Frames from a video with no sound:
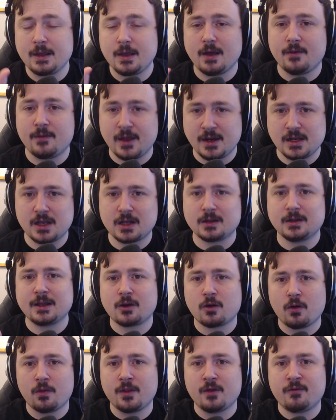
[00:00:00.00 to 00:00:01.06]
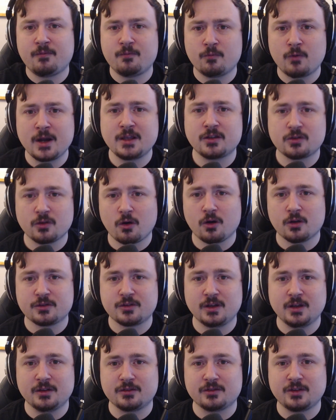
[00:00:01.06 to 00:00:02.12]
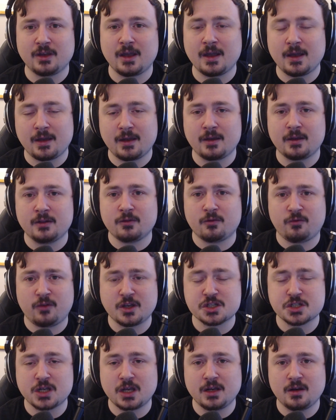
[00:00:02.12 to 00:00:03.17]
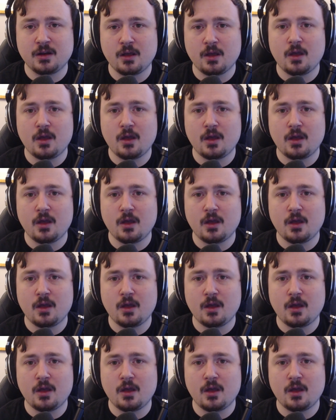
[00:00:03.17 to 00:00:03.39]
Then you click on the resources, say in fishing,